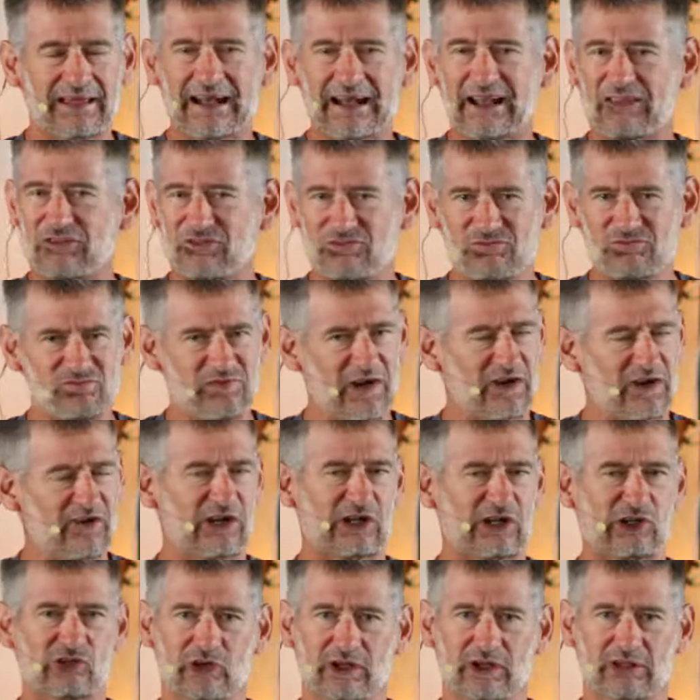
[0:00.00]
And it's
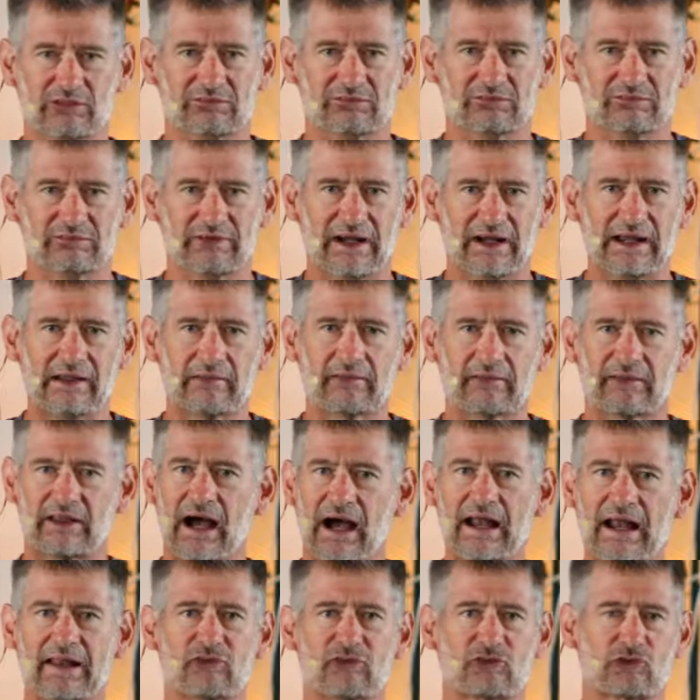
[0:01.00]
very good, right?
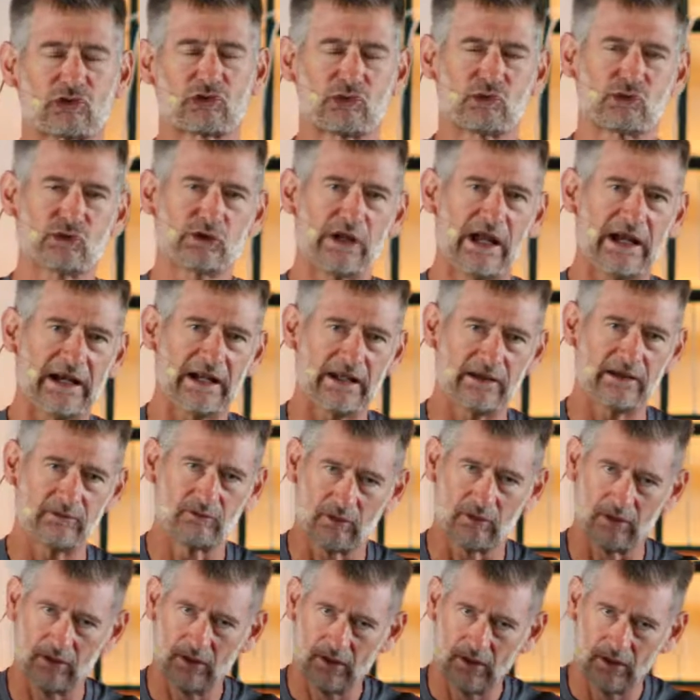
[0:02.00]
God has
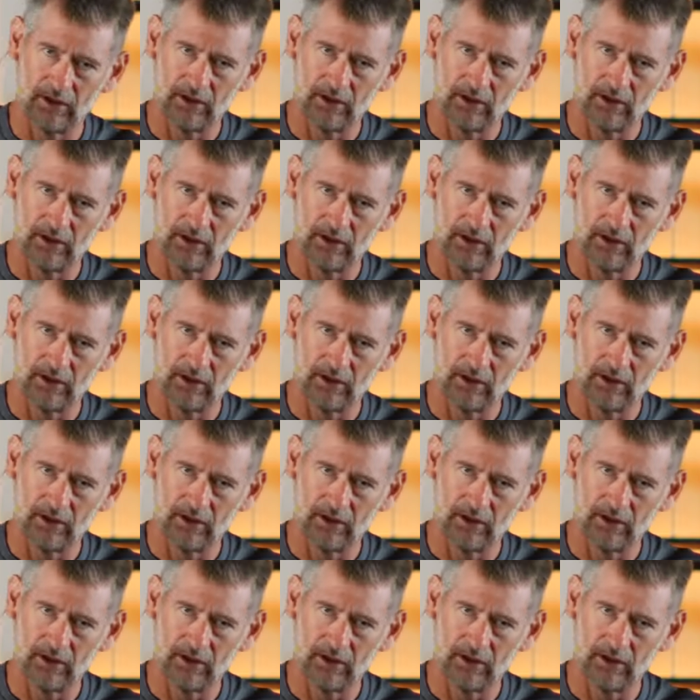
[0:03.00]
created